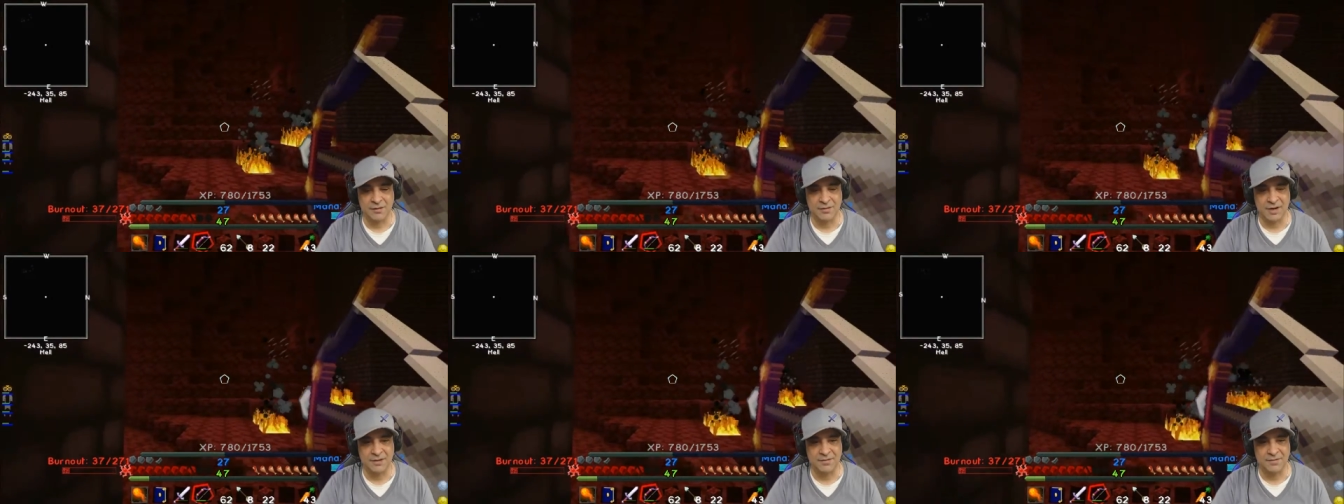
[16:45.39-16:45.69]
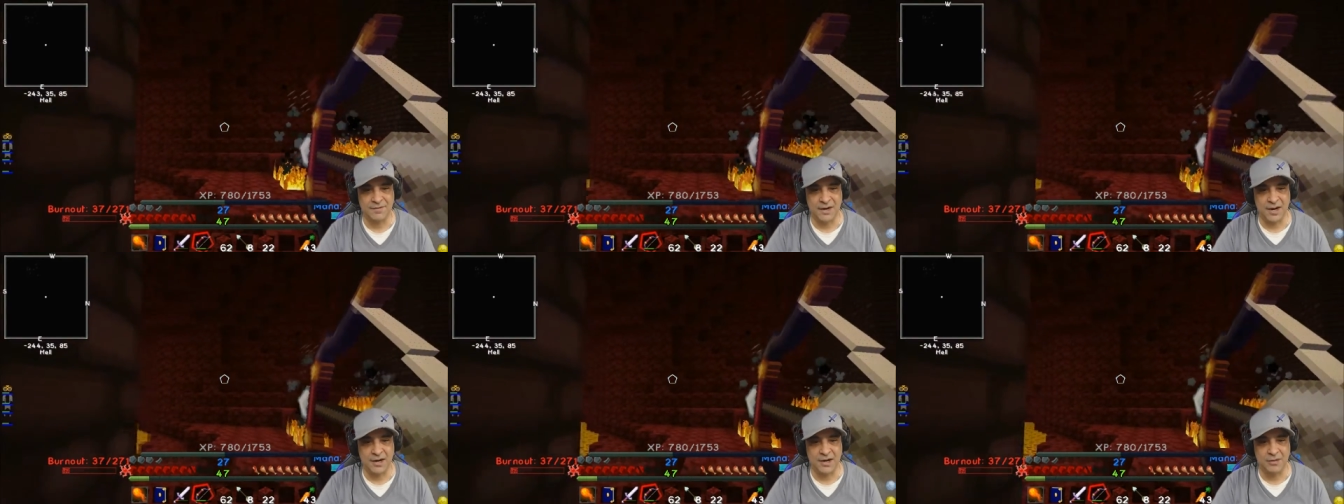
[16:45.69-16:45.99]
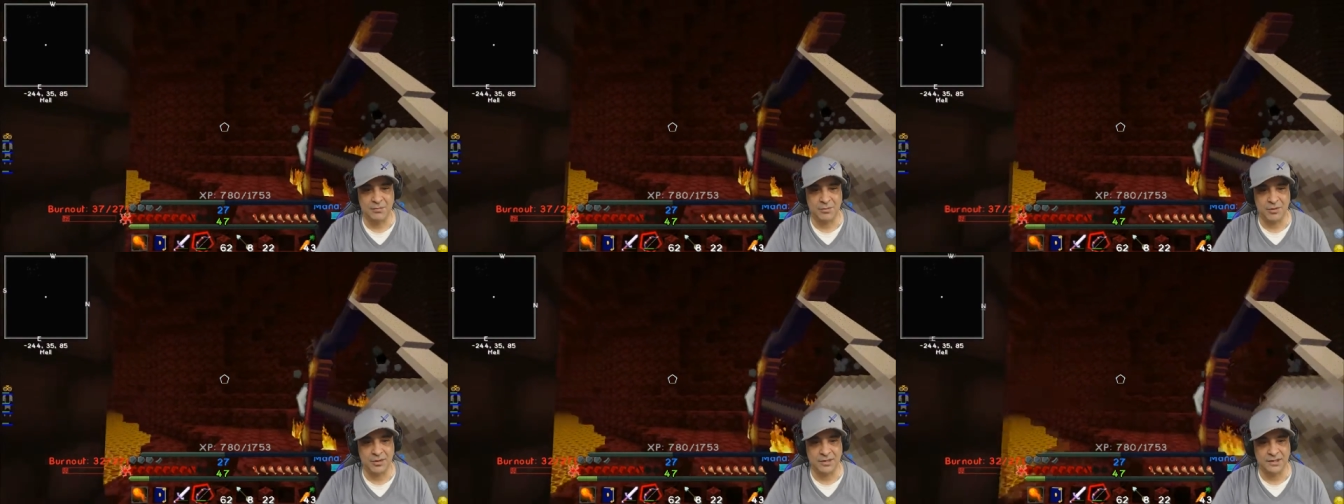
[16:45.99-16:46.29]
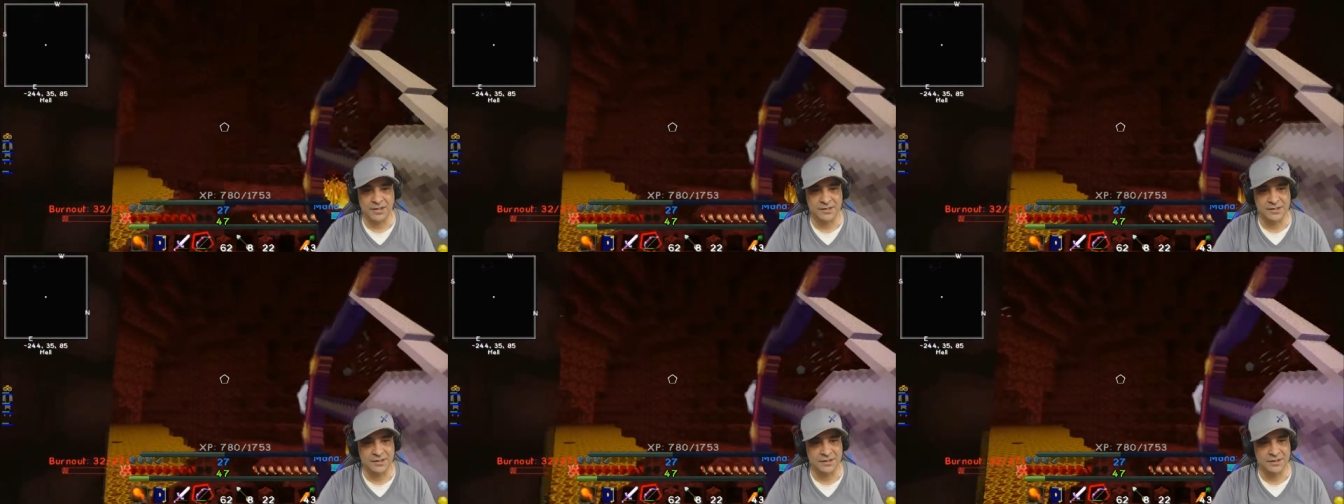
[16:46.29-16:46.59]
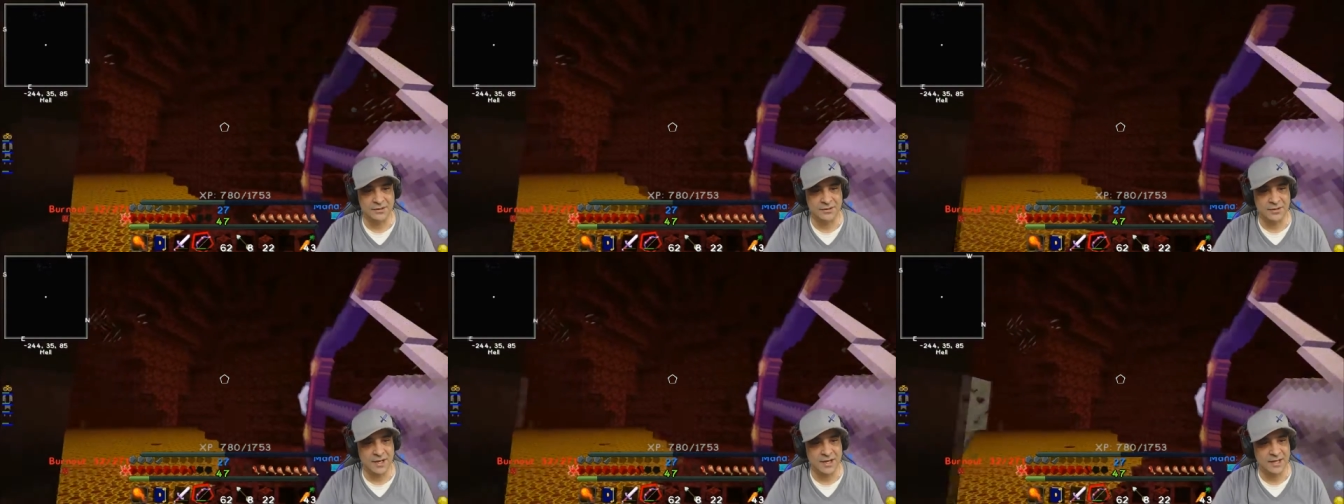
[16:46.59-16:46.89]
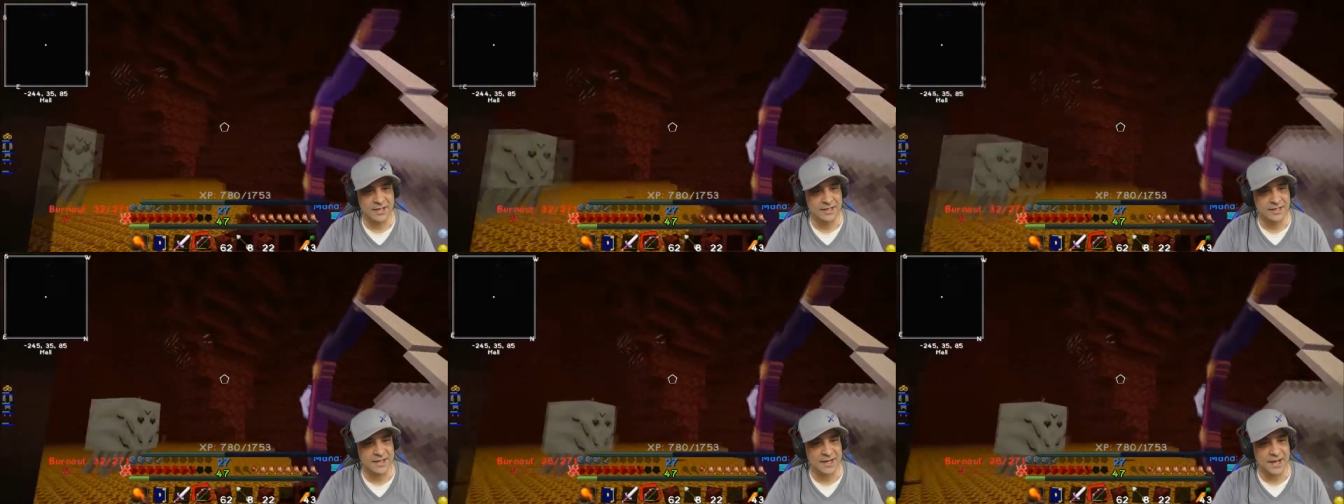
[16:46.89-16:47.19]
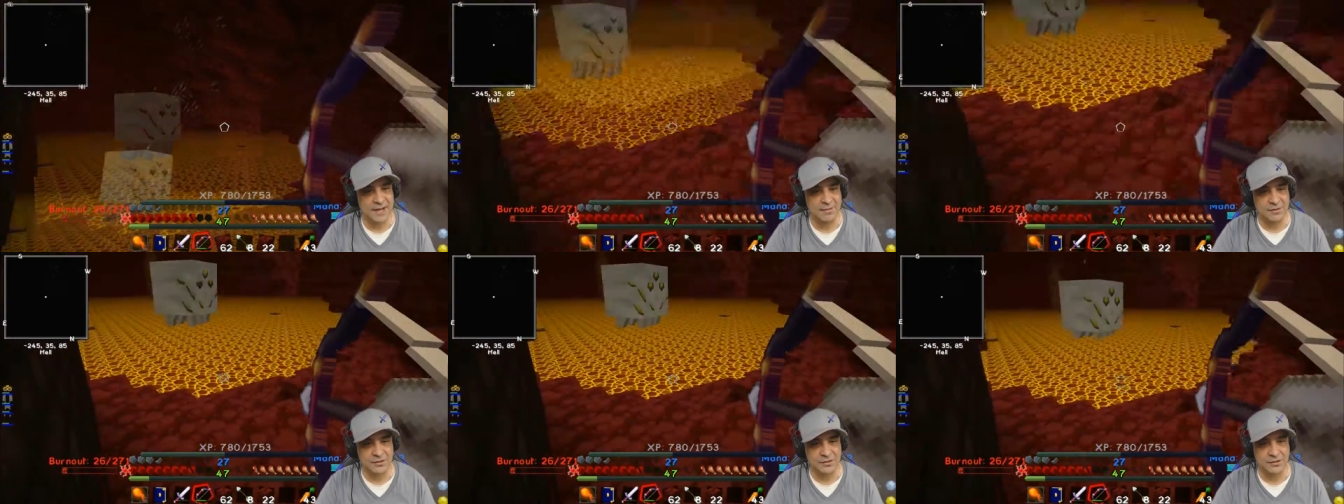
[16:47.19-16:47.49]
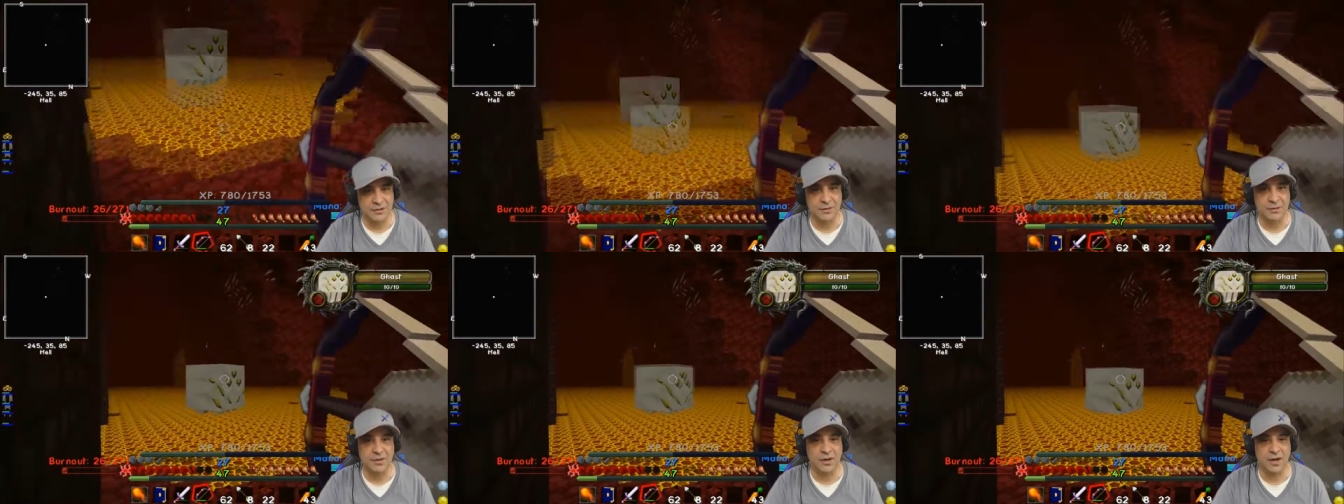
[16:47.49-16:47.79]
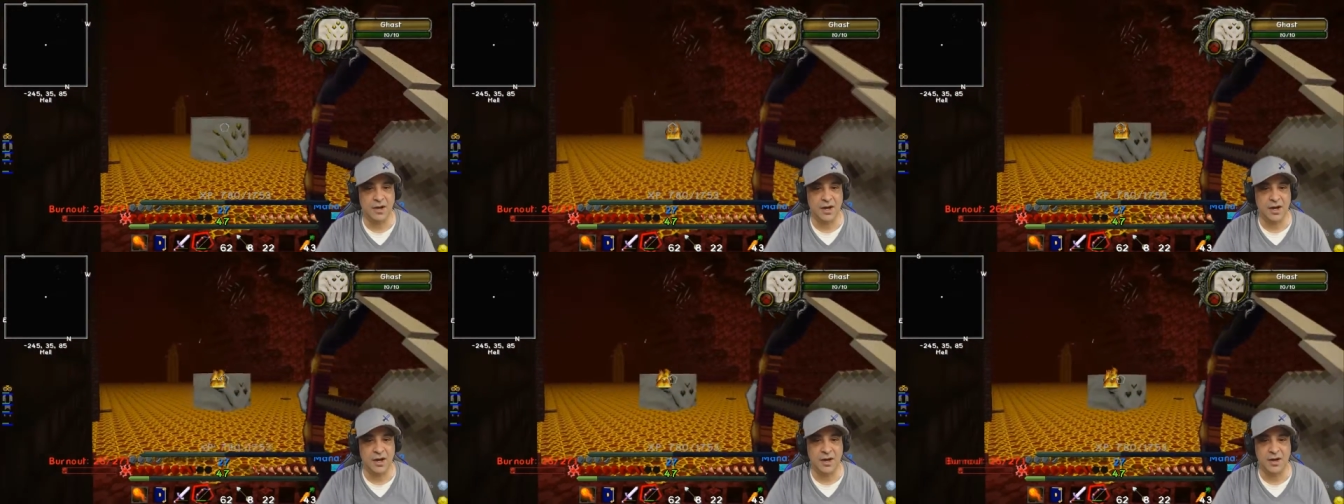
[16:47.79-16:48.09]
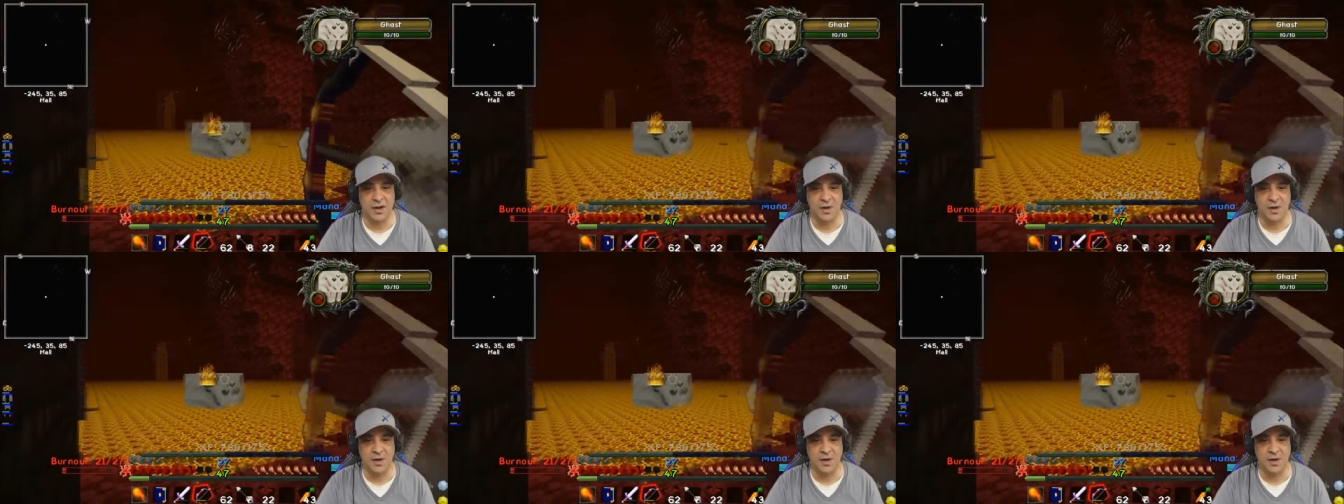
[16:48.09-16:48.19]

My fireball doesn't do any damage to him. Ah.